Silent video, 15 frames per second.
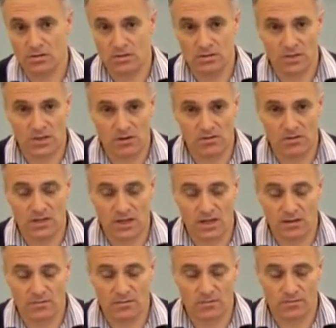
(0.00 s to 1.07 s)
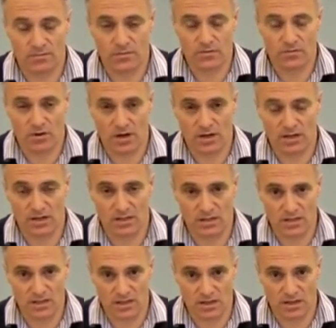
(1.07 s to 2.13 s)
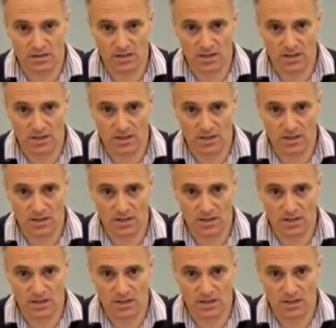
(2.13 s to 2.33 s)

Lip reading: seriously try and consider